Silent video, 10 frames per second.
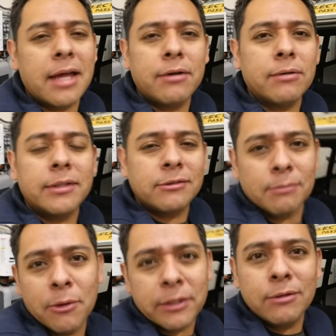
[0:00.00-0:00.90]
I don't know what it was
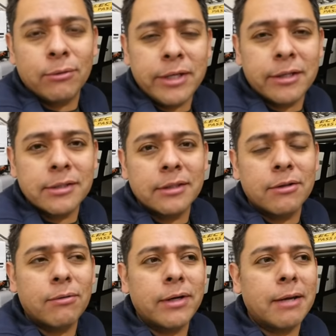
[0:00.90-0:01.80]
smoking three years
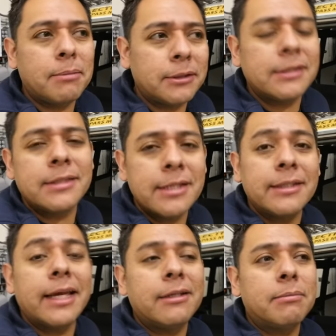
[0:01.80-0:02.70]
ago when I put this thing
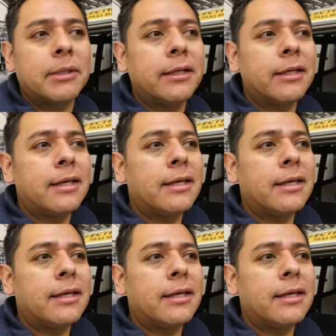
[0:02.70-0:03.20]
together, but